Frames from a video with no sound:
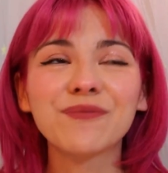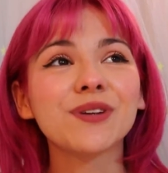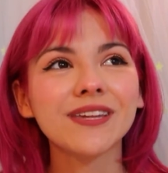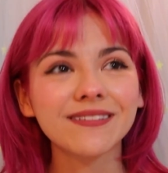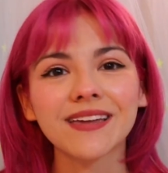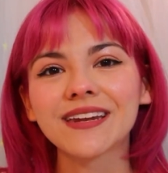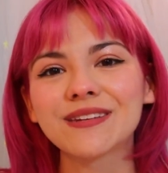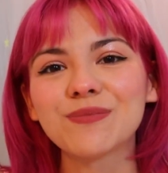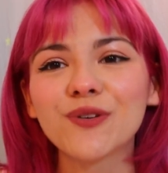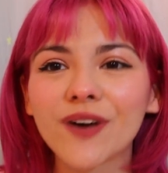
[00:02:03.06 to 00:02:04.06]
really excited
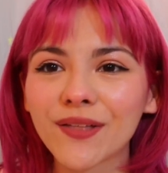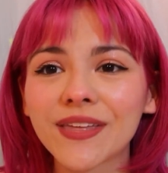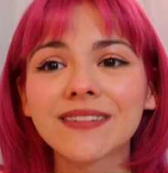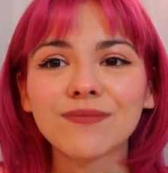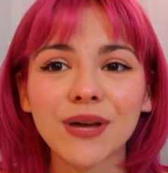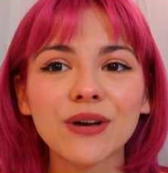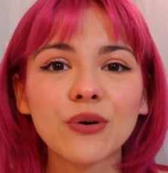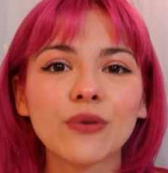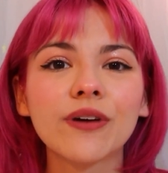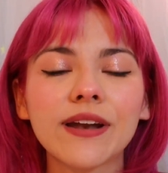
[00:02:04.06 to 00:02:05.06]
to move out. That's my
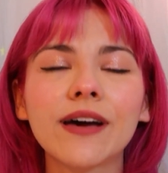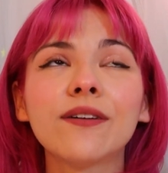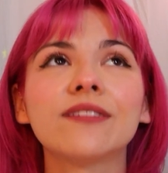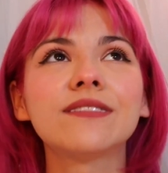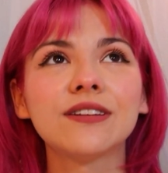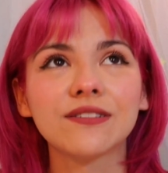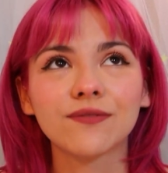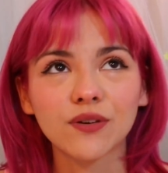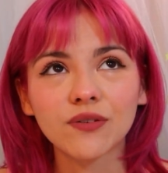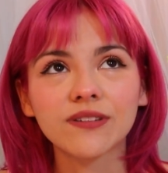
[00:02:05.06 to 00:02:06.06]
goal right now, is to just
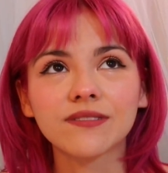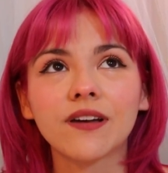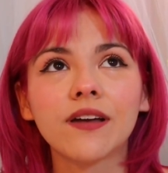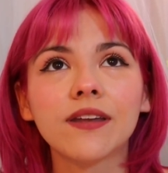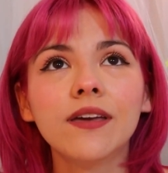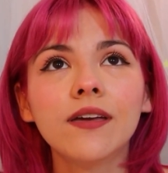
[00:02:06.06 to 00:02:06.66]
focus on